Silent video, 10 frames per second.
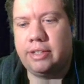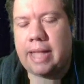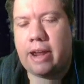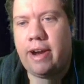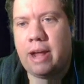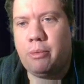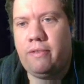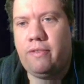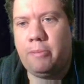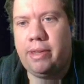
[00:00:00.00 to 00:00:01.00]
Saturday Night
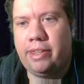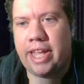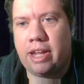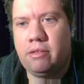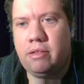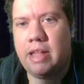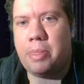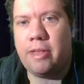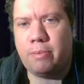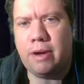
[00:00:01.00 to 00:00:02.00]
would film in, like,
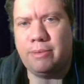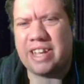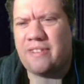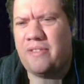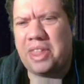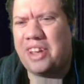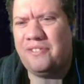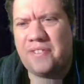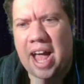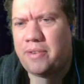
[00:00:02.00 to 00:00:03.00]
at this point it was like
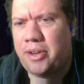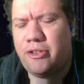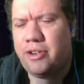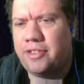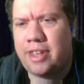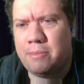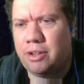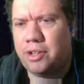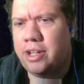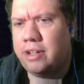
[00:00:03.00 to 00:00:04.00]
500 seat
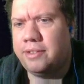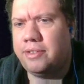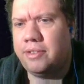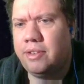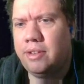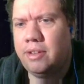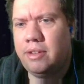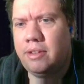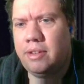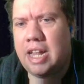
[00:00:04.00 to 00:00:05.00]
buildings.
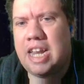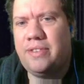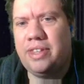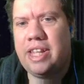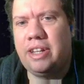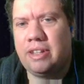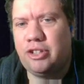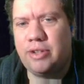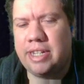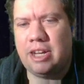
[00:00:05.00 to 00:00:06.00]
And even then,
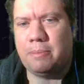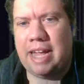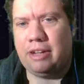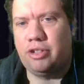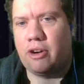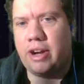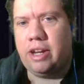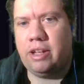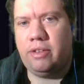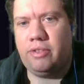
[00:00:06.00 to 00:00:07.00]
as you can tell by how dark
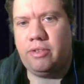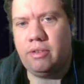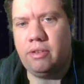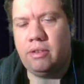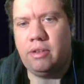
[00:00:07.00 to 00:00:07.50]
it is.